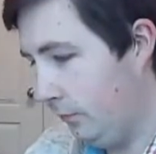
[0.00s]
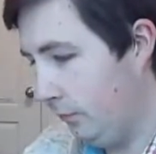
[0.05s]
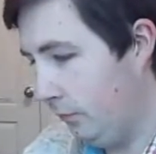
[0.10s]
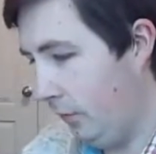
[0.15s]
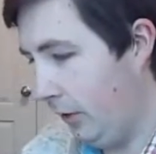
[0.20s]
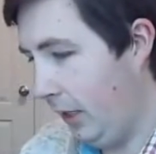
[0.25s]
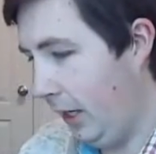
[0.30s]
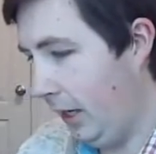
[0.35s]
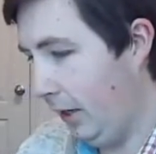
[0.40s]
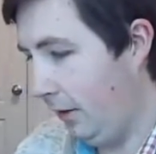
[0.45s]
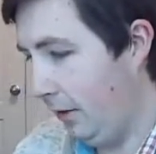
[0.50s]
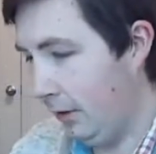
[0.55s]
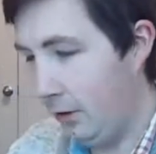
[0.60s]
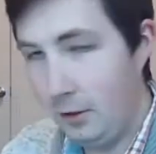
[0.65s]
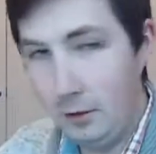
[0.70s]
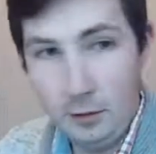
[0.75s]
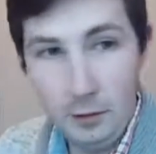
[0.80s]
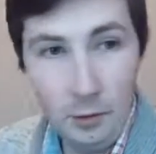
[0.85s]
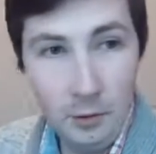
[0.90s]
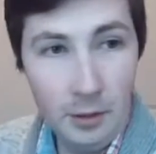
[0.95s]
But yeah,
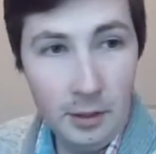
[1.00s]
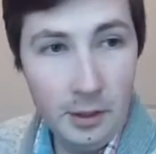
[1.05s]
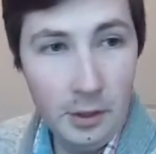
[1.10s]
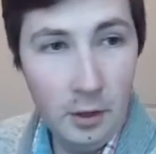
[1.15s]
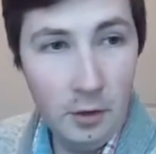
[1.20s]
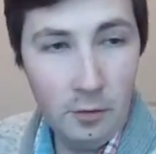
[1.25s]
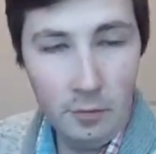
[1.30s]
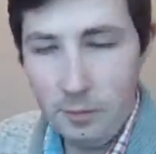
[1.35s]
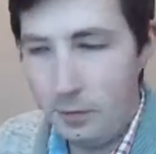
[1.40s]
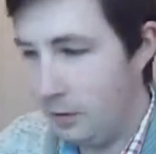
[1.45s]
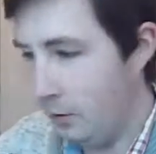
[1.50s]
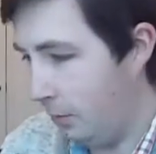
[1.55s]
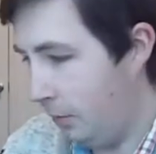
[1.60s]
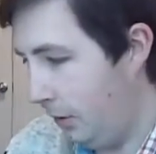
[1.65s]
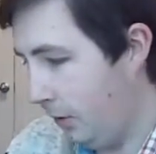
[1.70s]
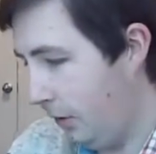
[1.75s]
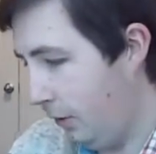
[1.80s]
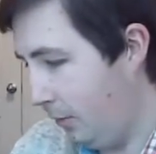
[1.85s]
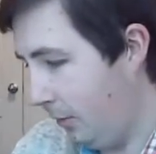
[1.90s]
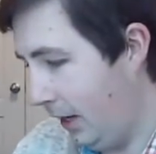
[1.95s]
concluding note from His
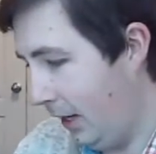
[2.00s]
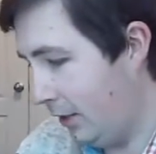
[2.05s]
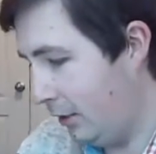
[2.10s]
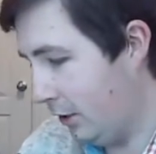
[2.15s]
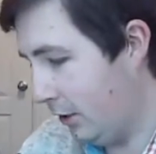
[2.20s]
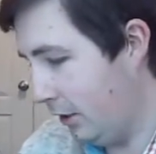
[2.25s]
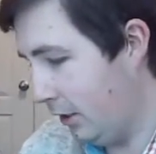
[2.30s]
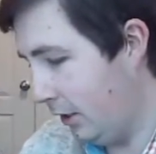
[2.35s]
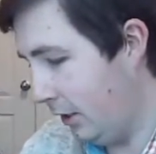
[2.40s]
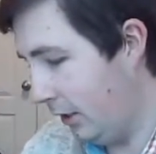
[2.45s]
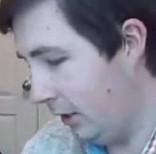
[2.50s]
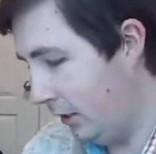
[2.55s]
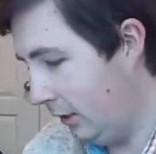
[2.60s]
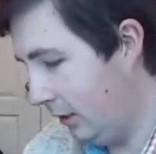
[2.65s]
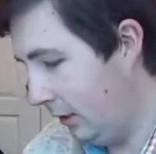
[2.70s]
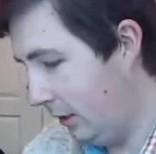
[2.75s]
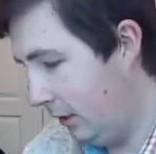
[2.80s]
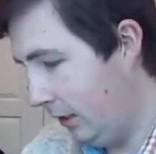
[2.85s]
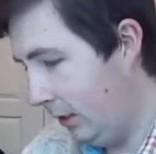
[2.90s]
Imperial Majesty.